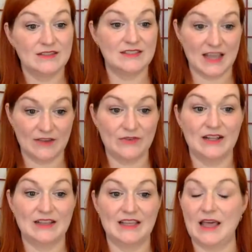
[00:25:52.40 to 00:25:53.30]

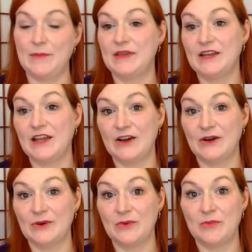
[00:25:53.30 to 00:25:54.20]
definitely let me
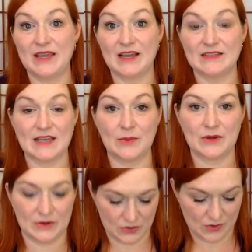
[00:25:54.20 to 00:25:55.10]
know because I want to
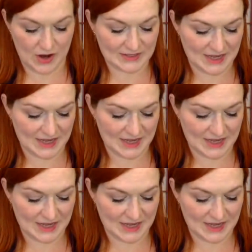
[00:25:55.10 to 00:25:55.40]
correct